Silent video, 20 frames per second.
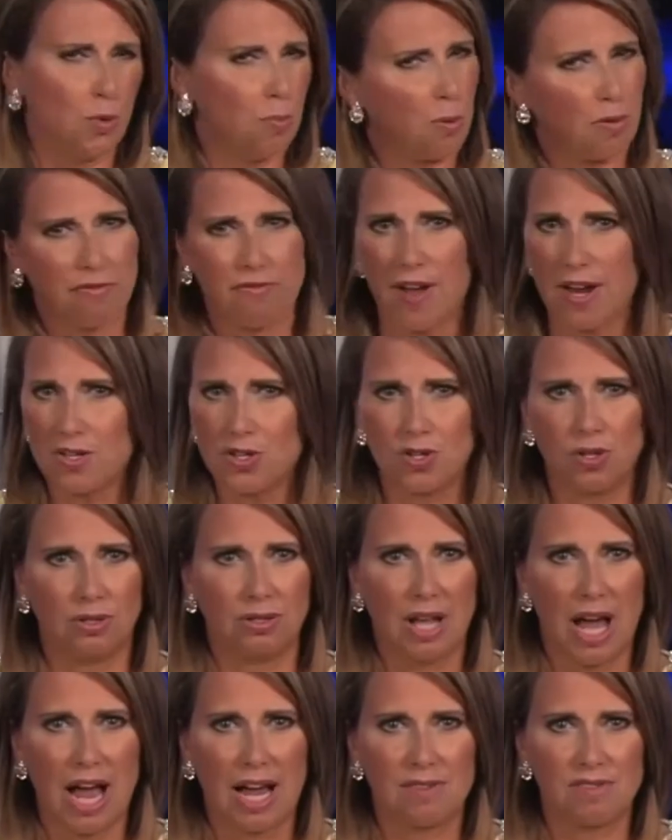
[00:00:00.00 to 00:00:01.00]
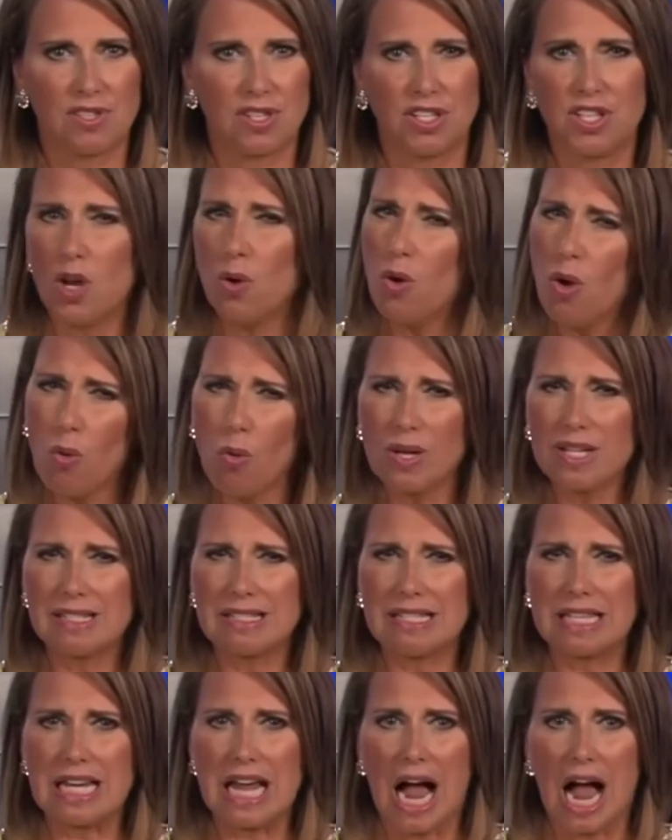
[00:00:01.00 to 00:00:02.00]
professional lives that don't always
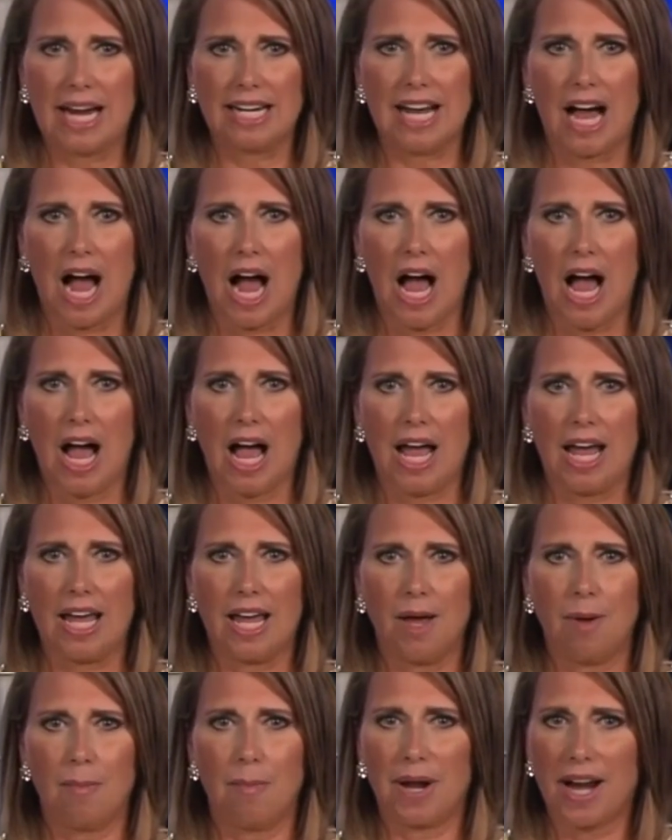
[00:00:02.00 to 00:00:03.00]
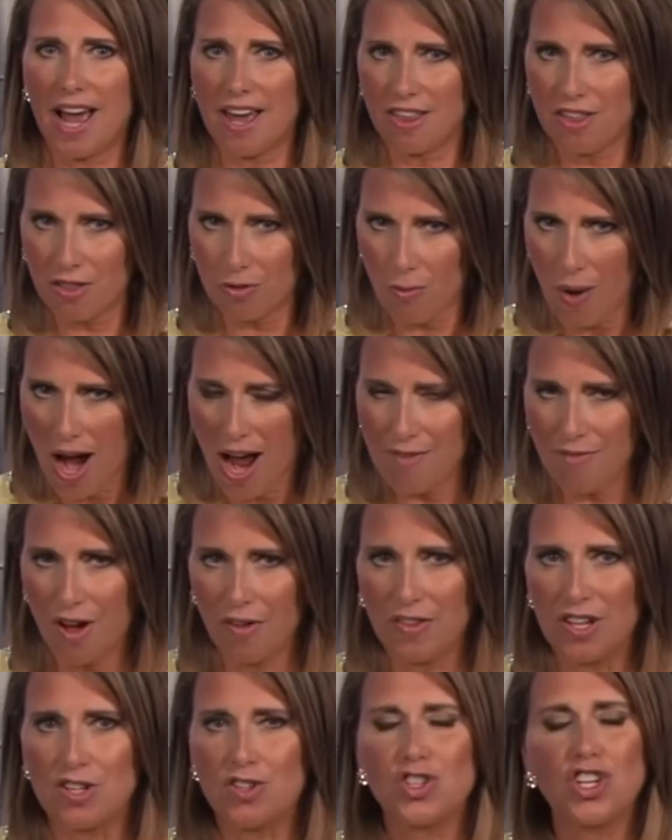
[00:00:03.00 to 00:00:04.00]
see eye to eye, but I thrive
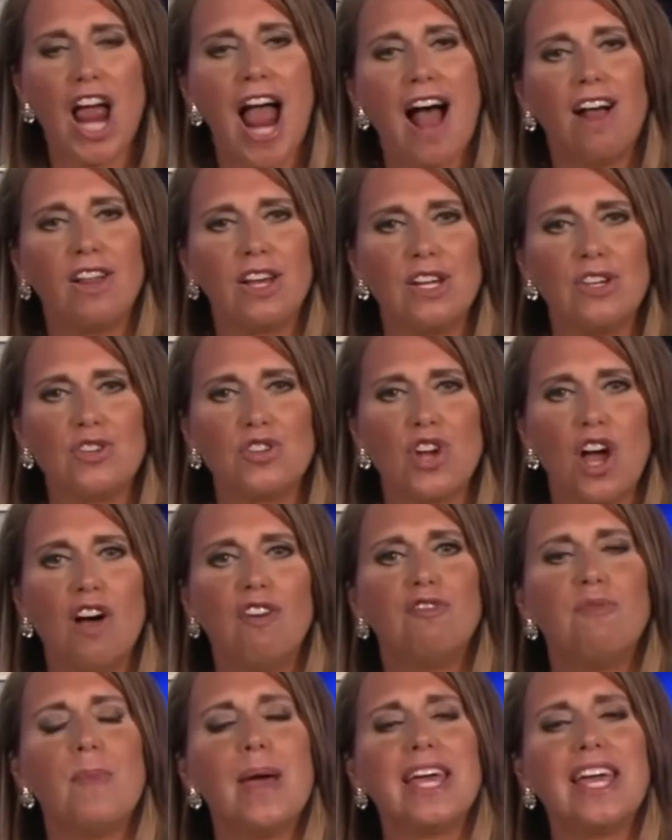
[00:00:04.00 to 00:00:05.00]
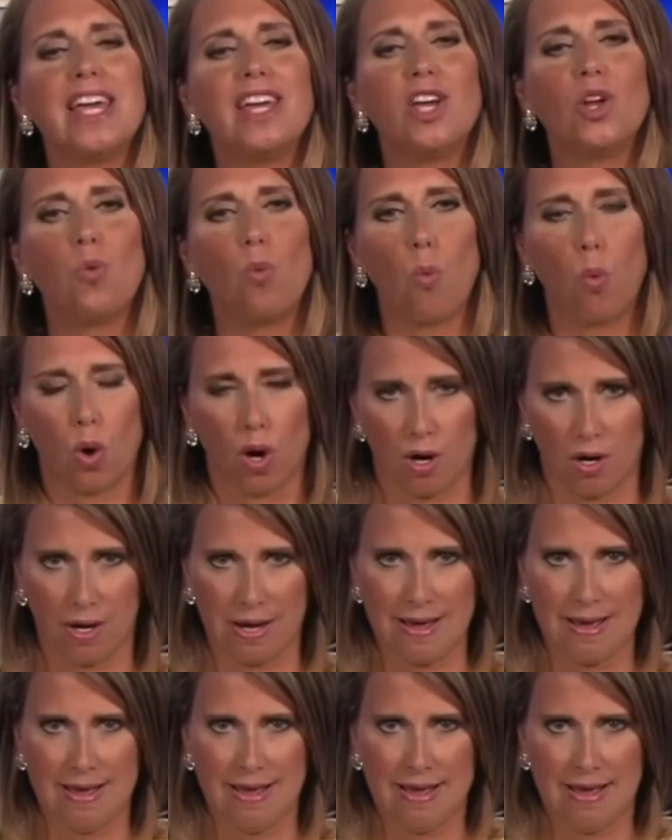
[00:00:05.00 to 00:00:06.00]
on the challenge of making it
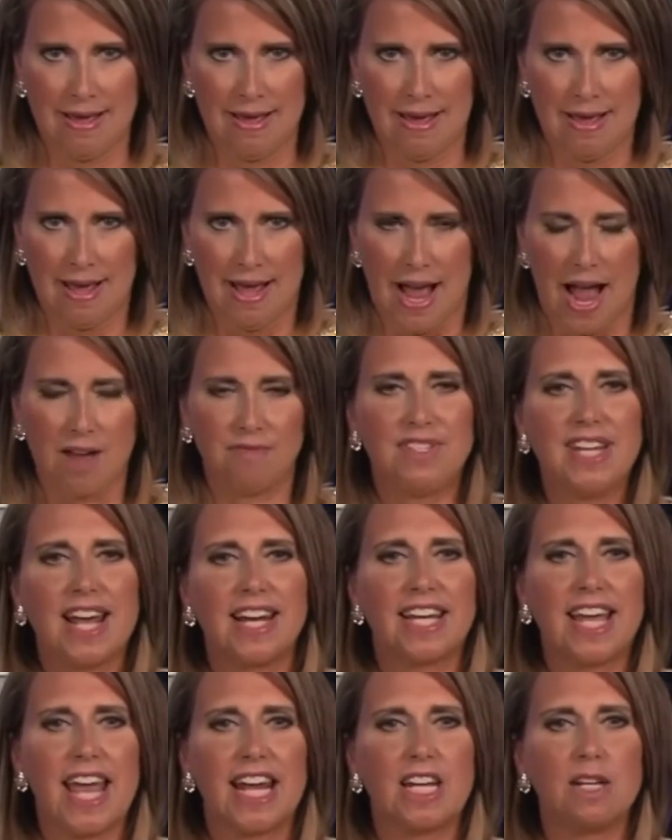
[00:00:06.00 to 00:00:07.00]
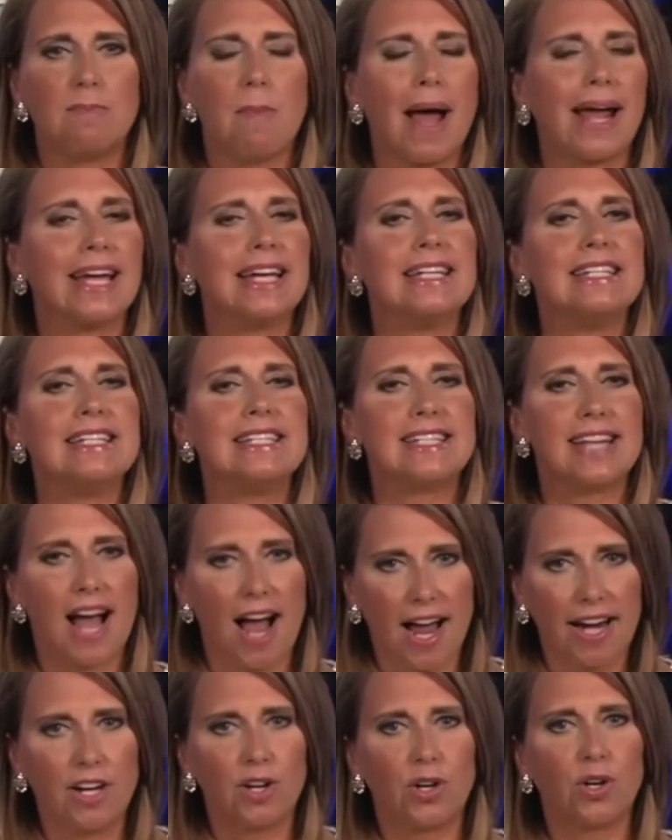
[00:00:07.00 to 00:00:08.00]
work. I've dedicated my
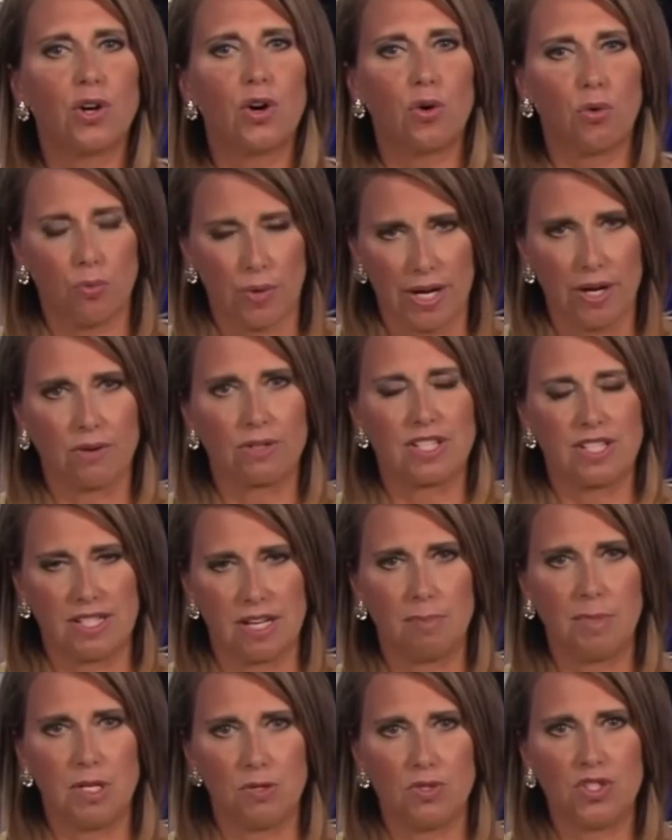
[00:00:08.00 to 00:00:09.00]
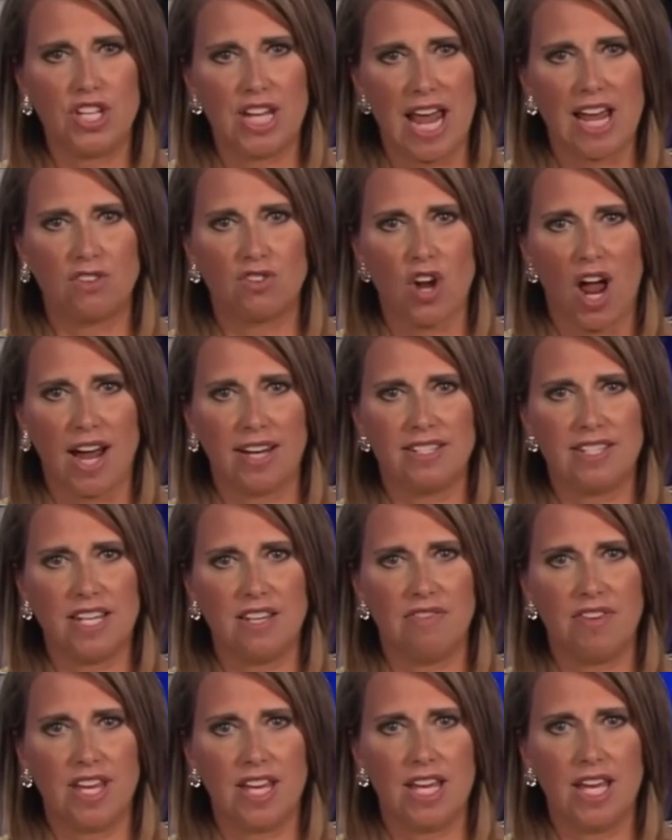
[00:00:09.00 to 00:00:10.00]
entire career to WTHI
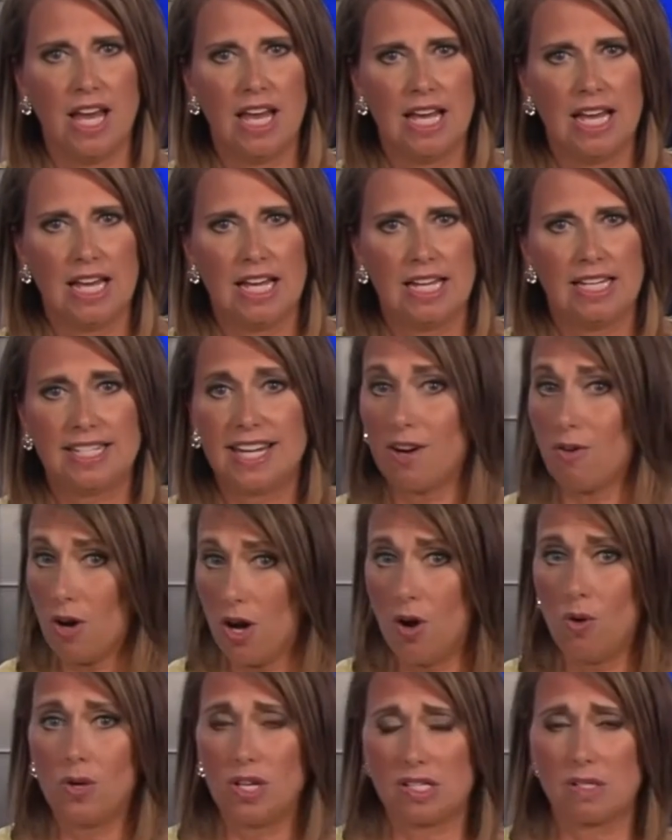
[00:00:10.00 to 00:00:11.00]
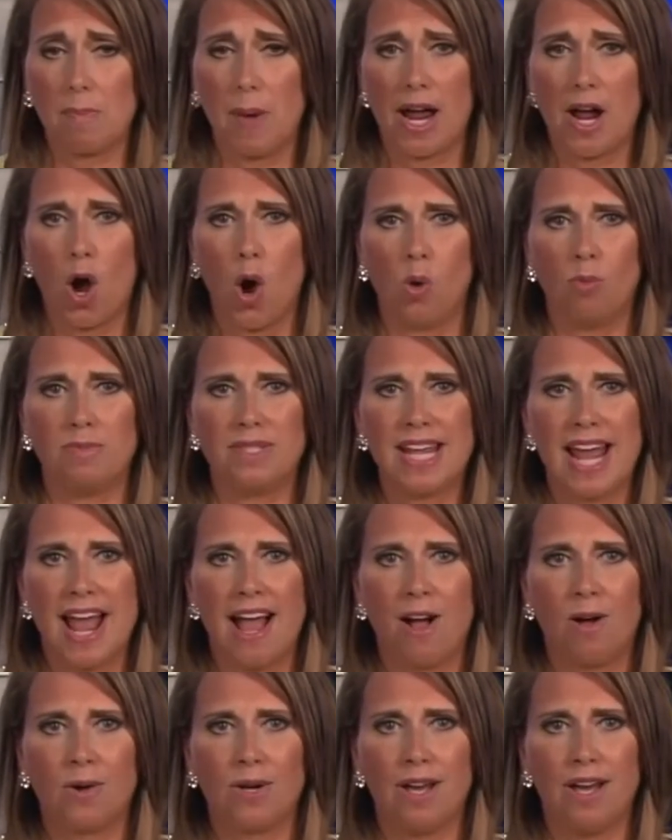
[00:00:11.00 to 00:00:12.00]
TV Terre Haute is my
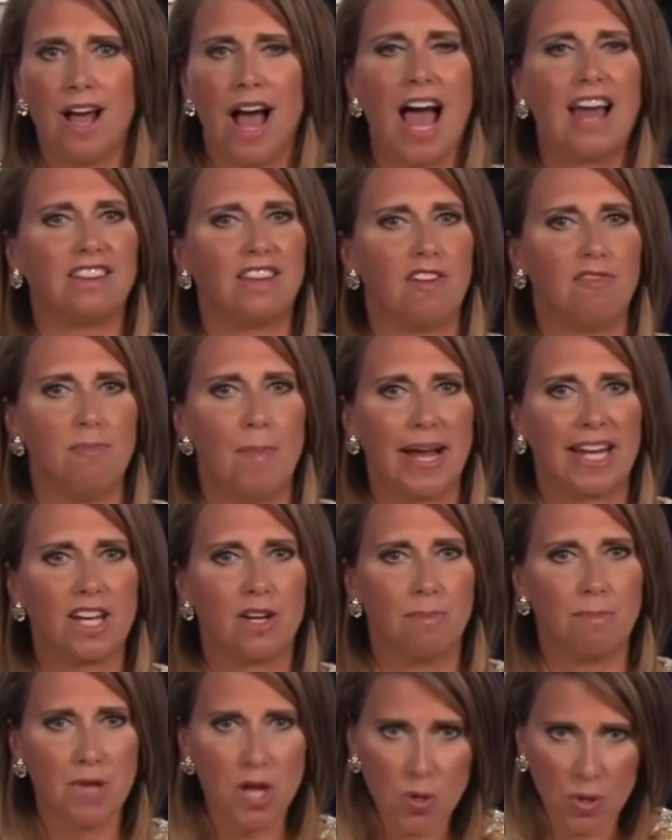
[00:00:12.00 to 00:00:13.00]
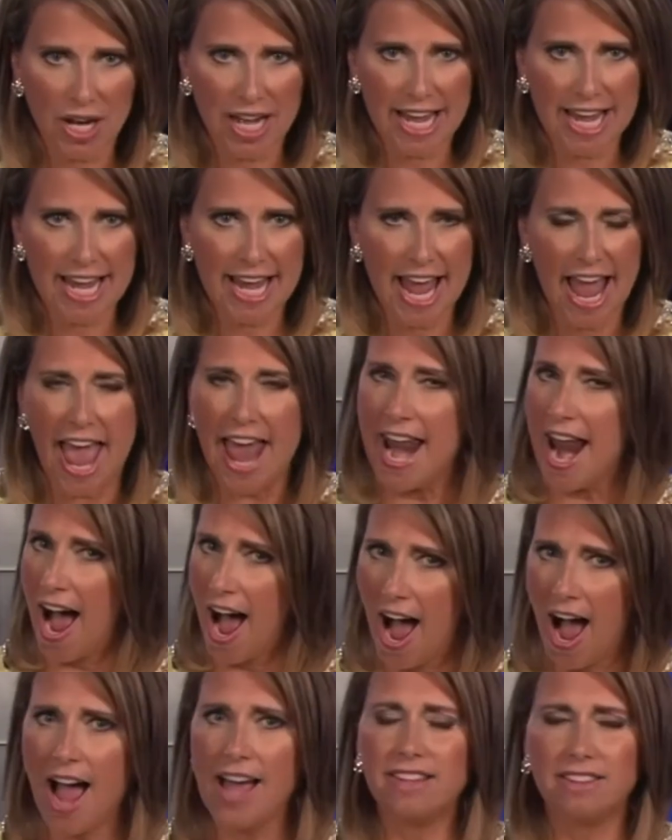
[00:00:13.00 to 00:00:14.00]
hometown. I love my community and
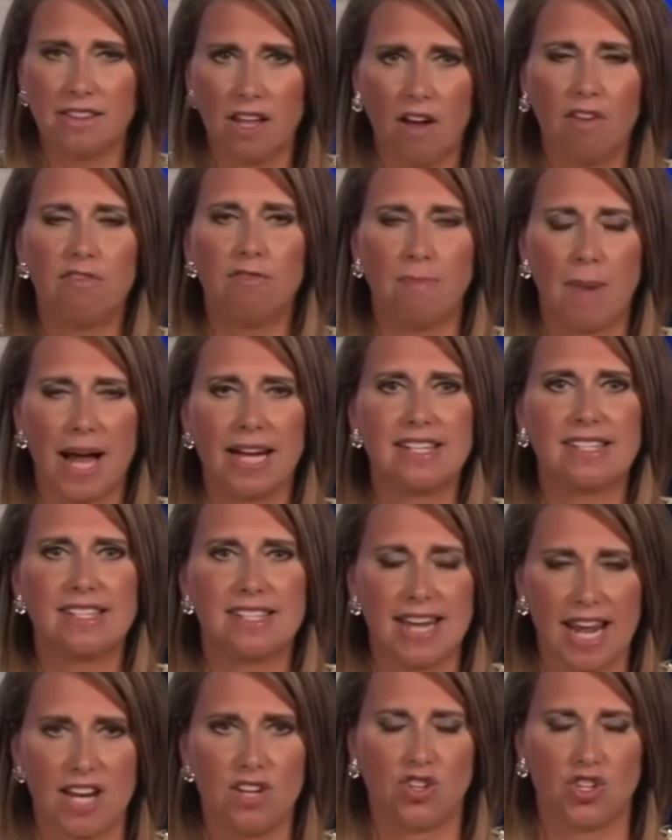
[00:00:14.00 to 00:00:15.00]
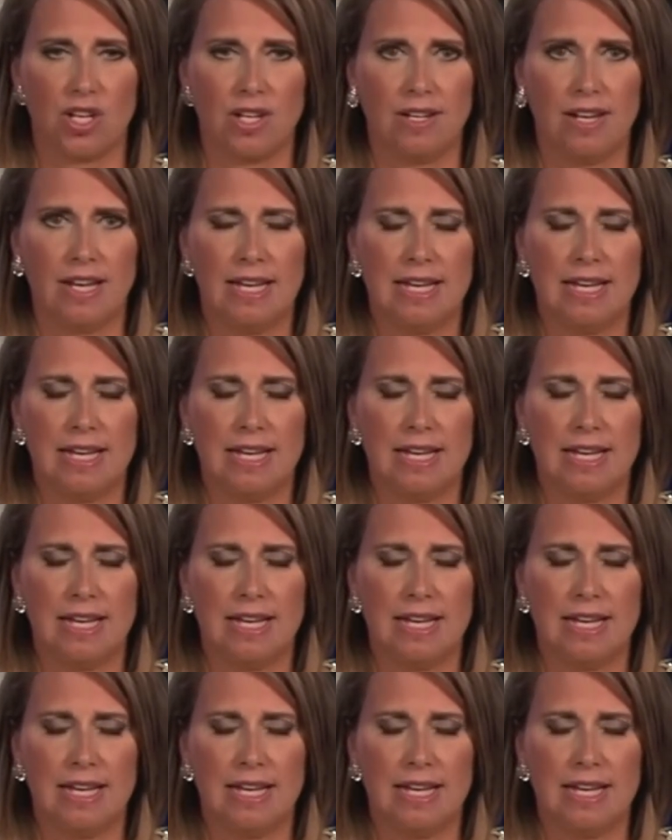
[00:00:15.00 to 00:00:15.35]
I love my station.